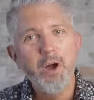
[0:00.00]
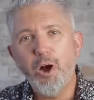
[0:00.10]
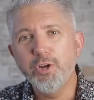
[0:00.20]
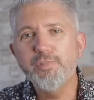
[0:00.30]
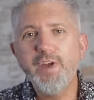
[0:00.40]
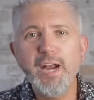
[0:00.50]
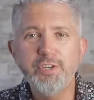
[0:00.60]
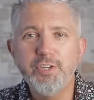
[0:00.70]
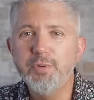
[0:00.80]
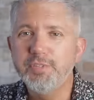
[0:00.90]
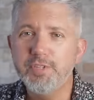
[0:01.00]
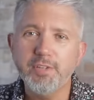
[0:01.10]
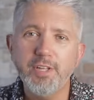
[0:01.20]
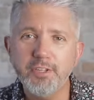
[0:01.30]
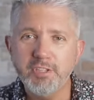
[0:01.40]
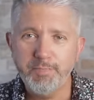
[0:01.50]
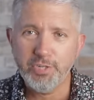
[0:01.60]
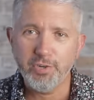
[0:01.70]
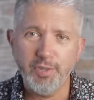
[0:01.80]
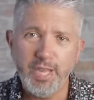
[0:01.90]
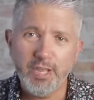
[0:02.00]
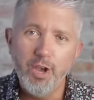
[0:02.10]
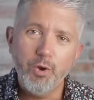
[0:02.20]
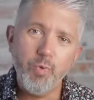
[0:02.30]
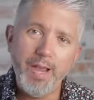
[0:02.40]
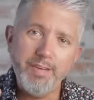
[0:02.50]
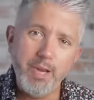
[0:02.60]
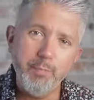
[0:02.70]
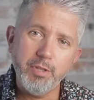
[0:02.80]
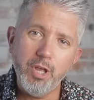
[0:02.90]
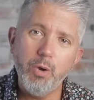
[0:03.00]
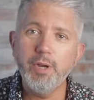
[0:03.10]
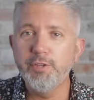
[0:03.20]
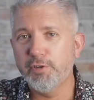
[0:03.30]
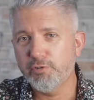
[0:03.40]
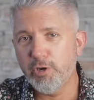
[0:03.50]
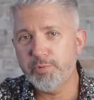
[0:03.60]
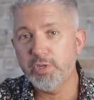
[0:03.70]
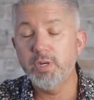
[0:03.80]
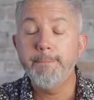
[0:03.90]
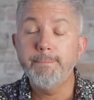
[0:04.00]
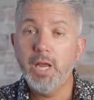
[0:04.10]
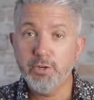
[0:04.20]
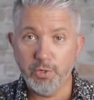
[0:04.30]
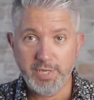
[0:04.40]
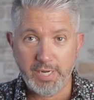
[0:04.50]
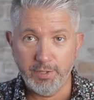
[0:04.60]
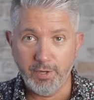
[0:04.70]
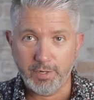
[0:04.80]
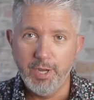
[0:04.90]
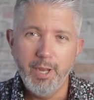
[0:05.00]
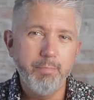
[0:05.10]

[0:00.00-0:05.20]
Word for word: All you've got to do is just click the special link right down below in the description and go take a look.